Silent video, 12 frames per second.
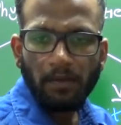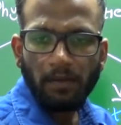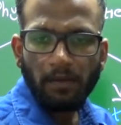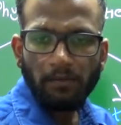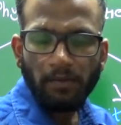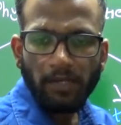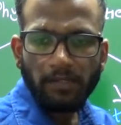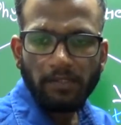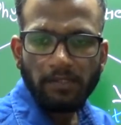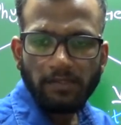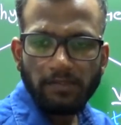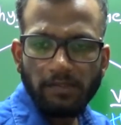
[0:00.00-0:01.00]

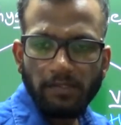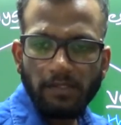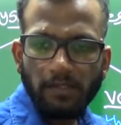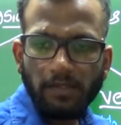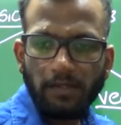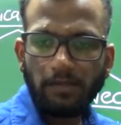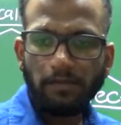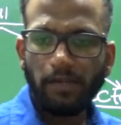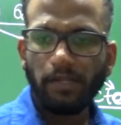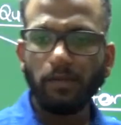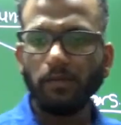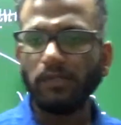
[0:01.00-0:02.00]
Vectors, very
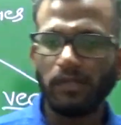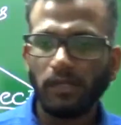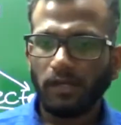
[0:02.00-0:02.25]
good.